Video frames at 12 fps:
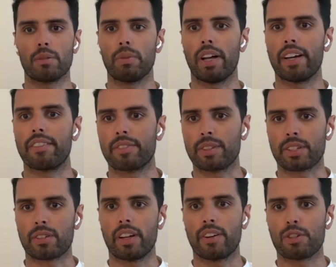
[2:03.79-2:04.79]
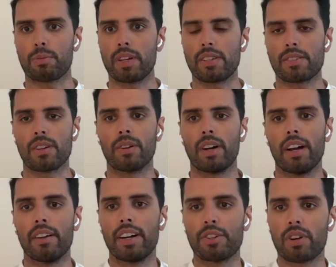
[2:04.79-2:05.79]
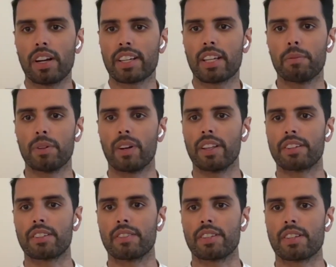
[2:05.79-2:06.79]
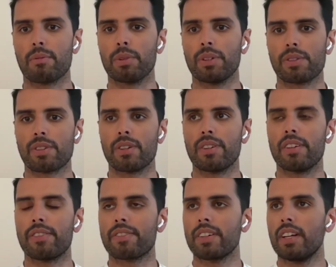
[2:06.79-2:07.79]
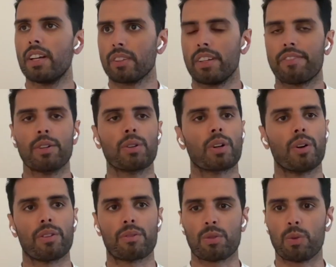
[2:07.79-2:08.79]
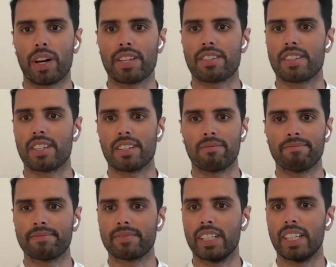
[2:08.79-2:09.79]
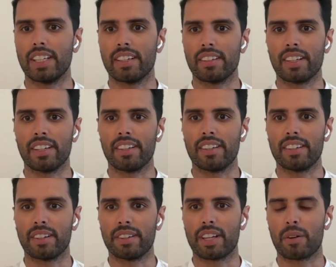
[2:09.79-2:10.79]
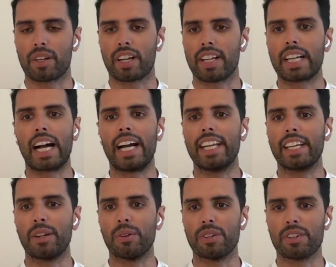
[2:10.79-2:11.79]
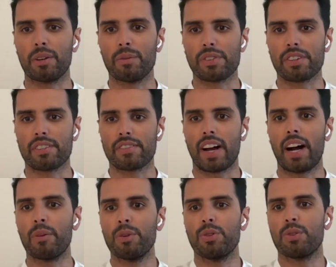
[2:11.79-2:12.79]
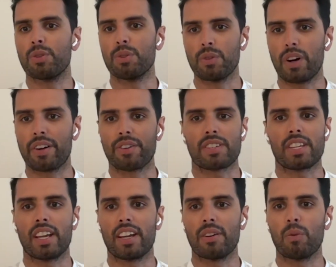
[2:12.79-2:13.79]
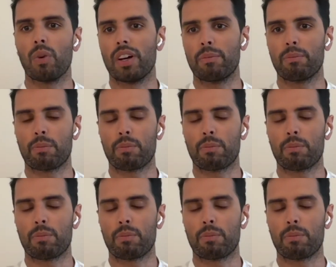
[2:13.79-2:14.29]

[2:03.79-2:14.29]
apply it for the creator space. So I try to keep it relatively simple. So if you were going through YC and they were kind of guiding you in terms of how would you understand what